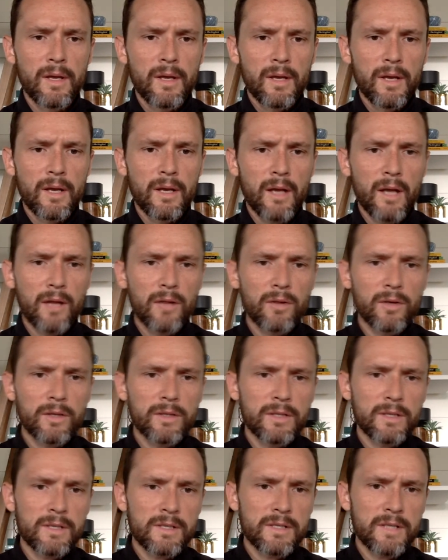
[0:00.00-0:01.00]
And I looked
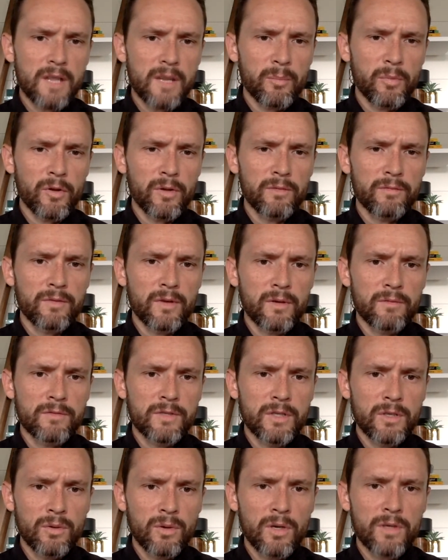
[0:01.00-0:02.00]
at a sample of, of
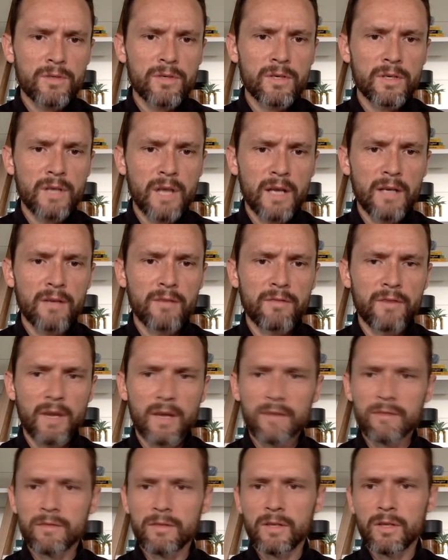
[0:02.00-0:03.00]

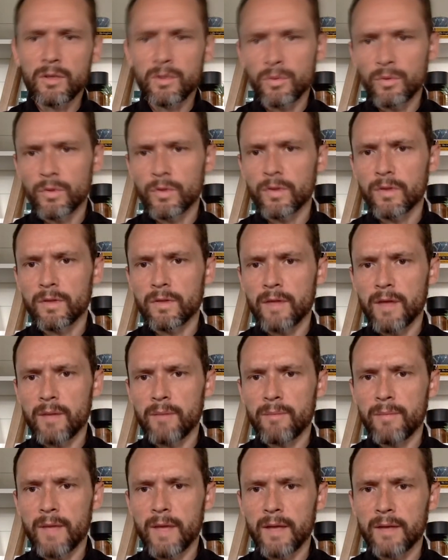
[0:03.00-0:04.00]
295 youth that
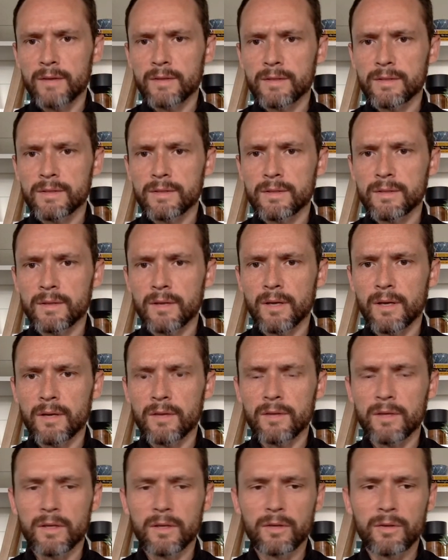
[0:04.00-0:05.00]
met uh,
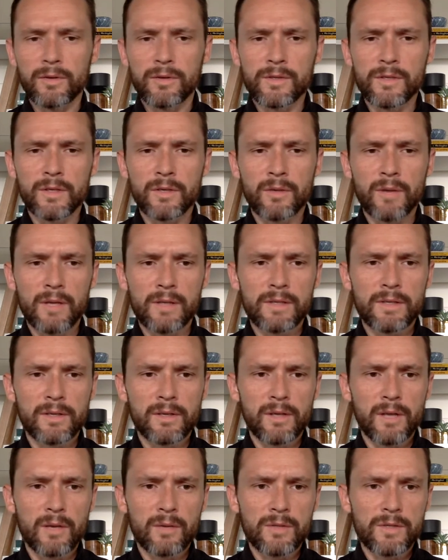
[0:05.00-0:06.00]
the inclusion
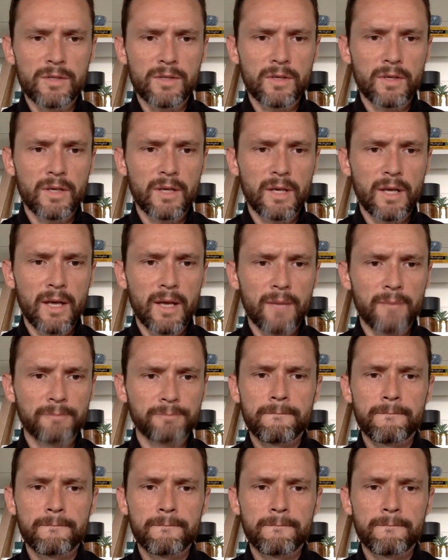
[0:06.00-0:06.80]
criteria I was looking at.